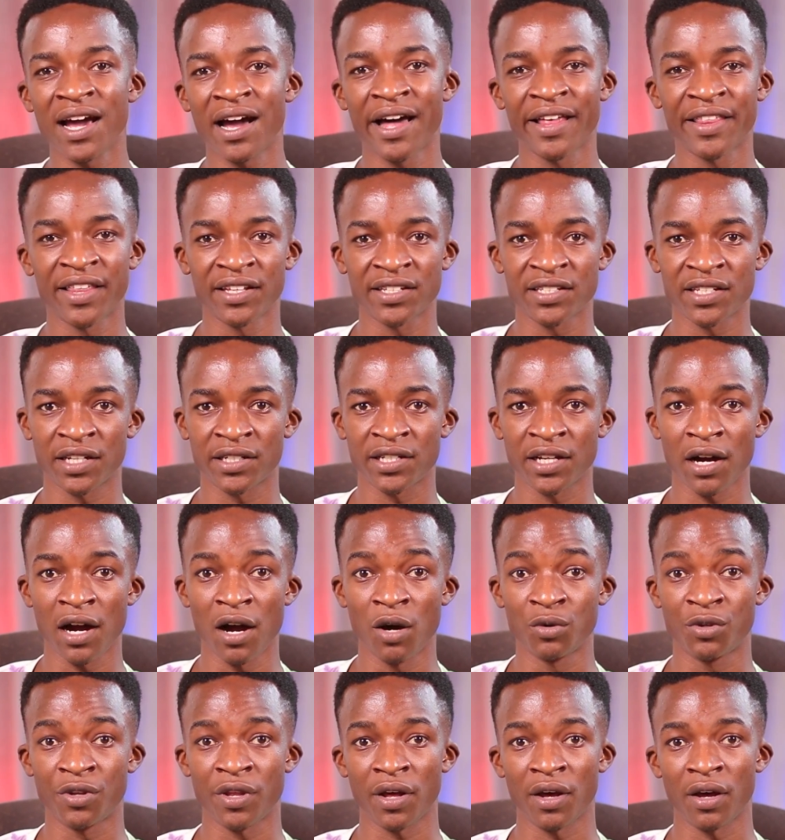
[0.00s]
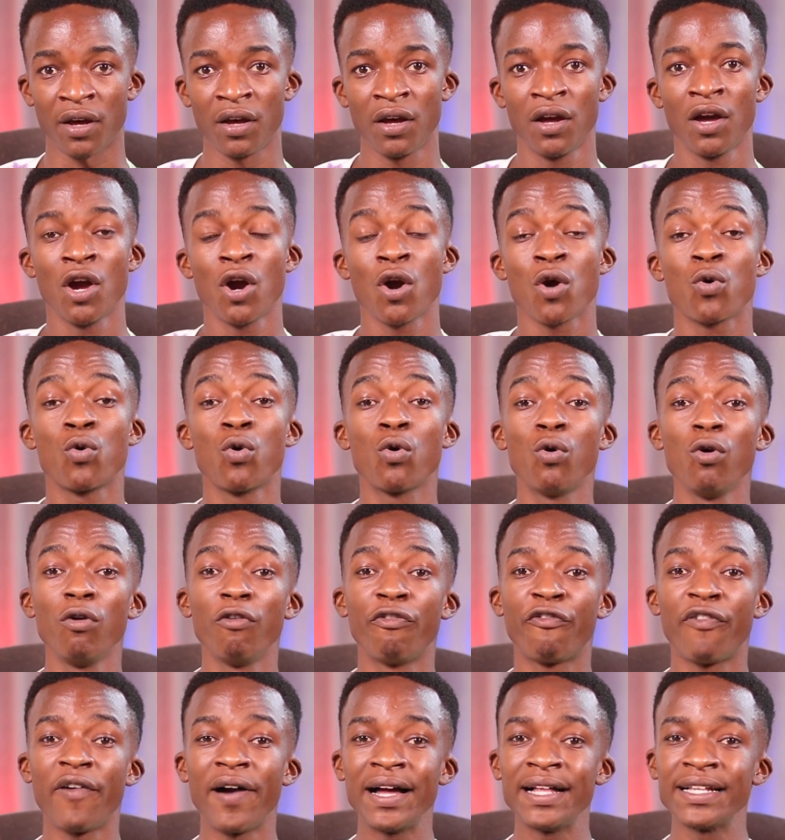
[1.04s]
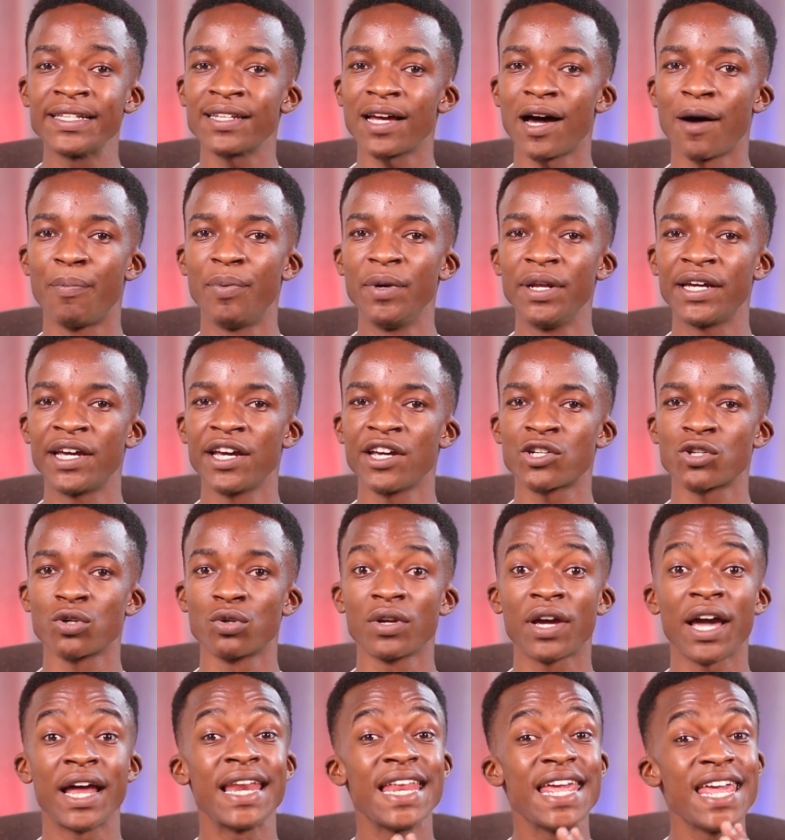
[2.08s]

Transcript: others that are out there. Google Files application can